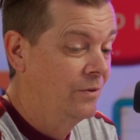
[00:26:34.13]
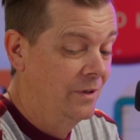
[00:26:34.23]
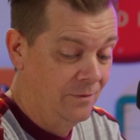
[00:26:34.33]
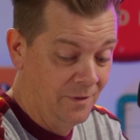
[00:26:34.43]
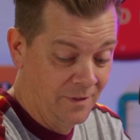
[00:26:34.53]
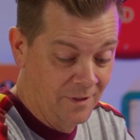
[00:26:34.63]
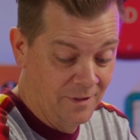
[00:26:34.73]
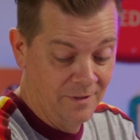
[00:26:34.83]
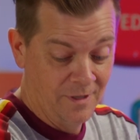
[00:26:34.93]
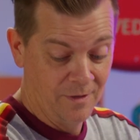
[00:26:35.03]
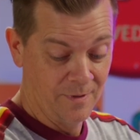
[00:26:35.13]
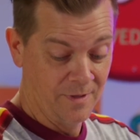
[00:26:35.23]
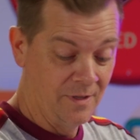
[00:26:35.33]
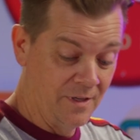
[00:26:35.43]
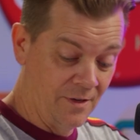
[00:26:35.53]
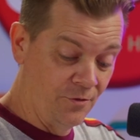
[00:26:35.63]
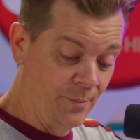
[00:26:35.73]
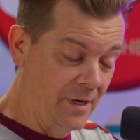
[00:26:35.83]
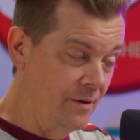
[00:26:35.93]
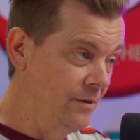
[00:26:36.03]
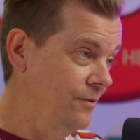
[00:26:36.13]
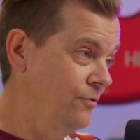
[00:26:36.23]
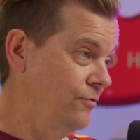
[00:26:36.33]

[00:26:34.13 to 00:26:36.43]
Really, really good." Anyway, enough about